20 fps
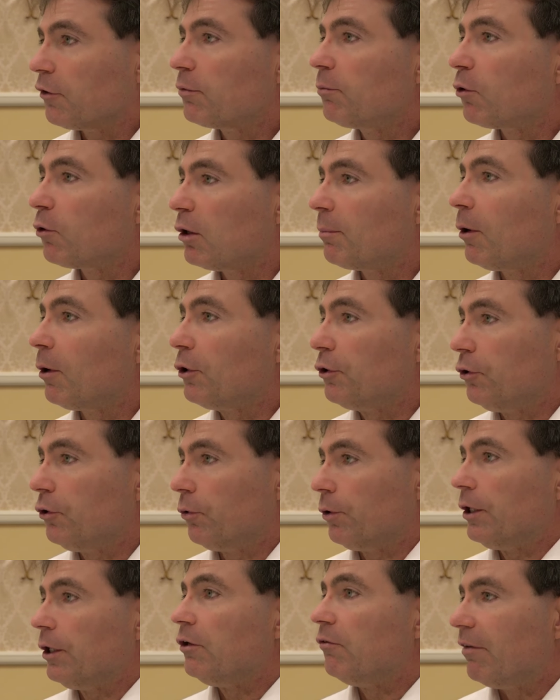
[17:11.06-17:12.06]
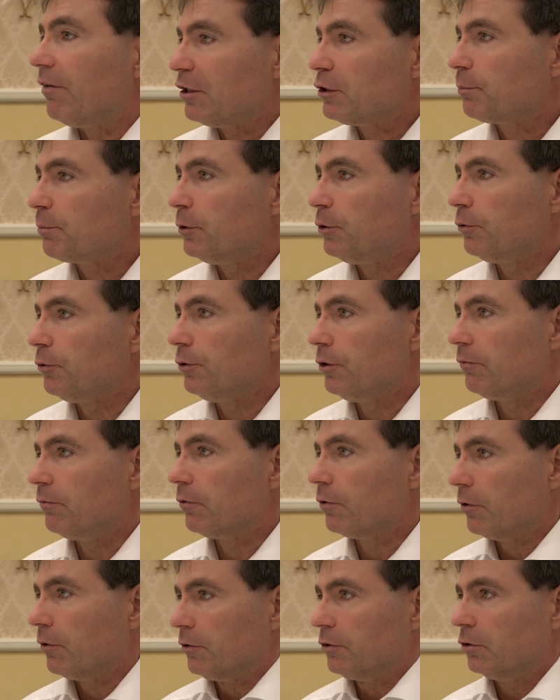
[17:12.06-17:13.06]
us more about your investment
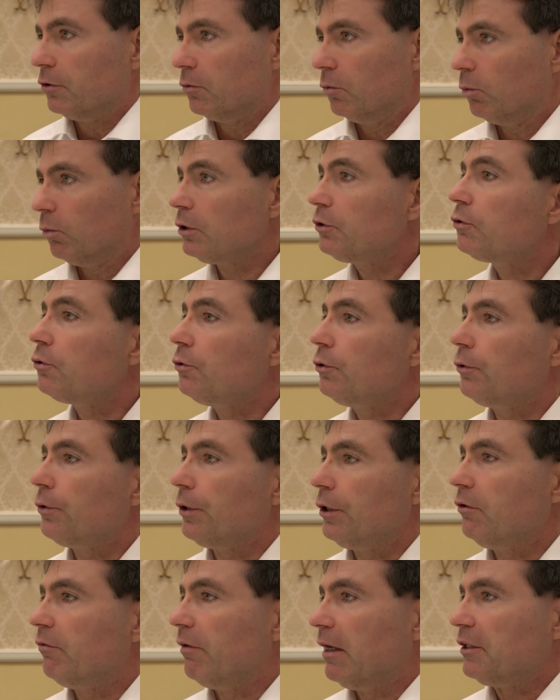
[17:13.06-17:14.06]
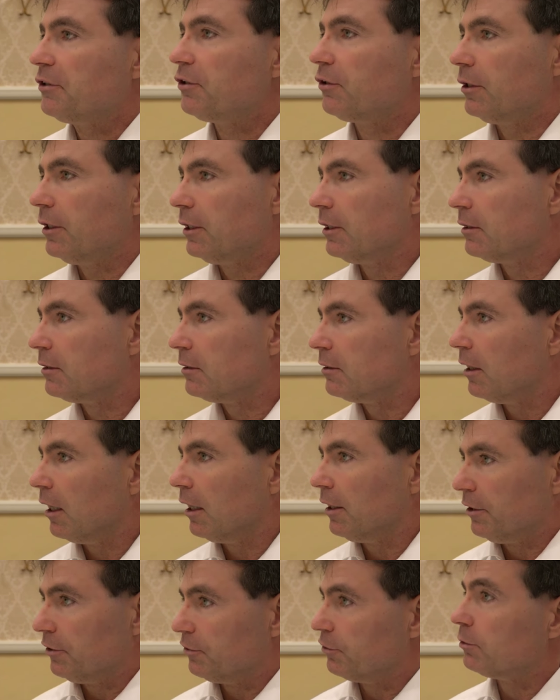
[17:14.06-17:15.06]
universe. What do you invest
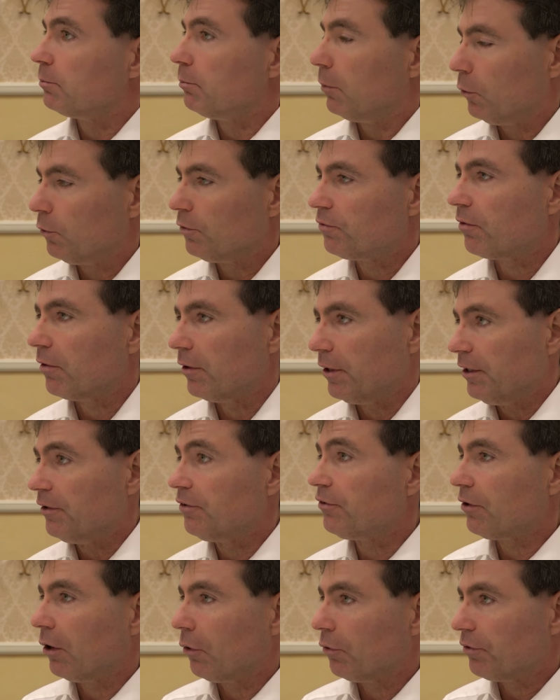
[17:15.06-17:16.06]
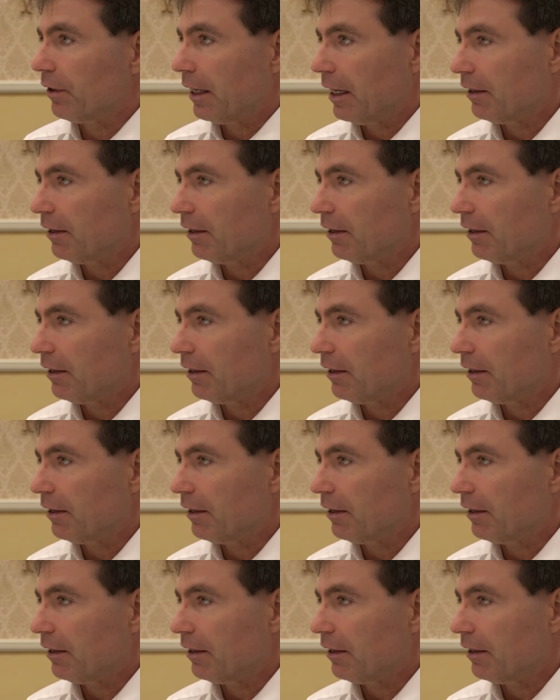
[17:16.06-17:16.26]
in, and is it mostly South